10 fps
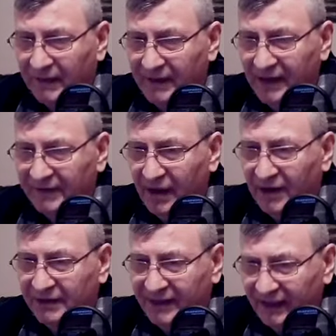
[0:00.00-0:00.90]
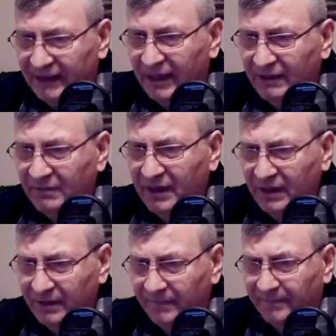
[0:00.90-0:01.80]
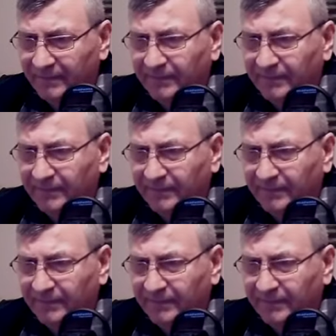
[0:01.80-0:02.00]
that are attacking me